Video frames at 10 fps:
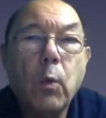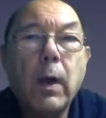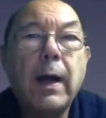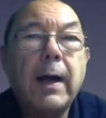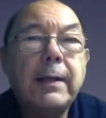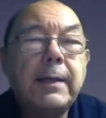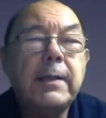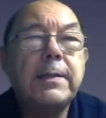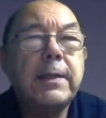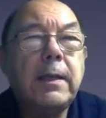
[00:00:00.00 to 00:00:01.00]
I did
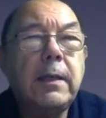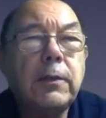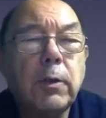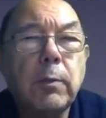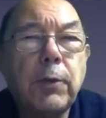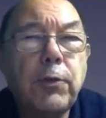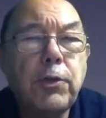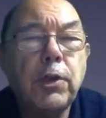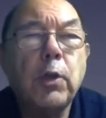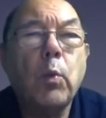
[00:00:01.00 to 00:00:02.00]
see some
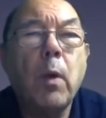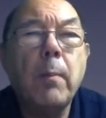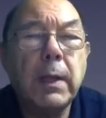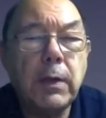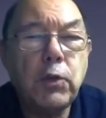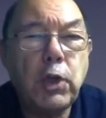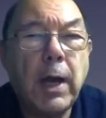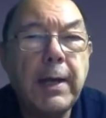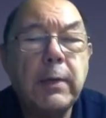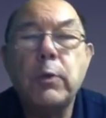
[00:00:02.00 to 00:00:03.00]
literature that one mill in
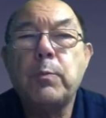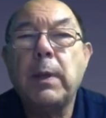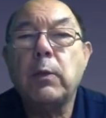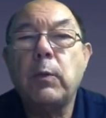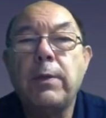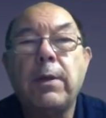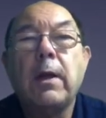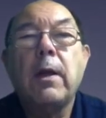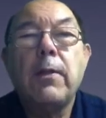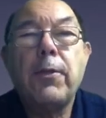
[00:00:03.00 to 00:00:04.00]
China was built with
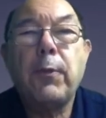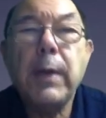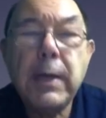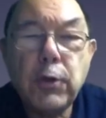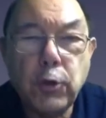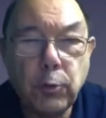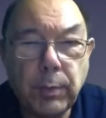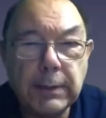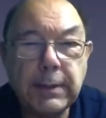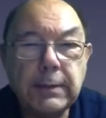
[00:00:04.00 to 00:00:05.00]
three shoe
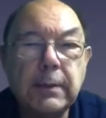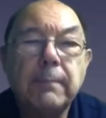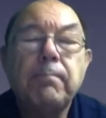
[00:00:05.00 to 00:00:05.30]
presses.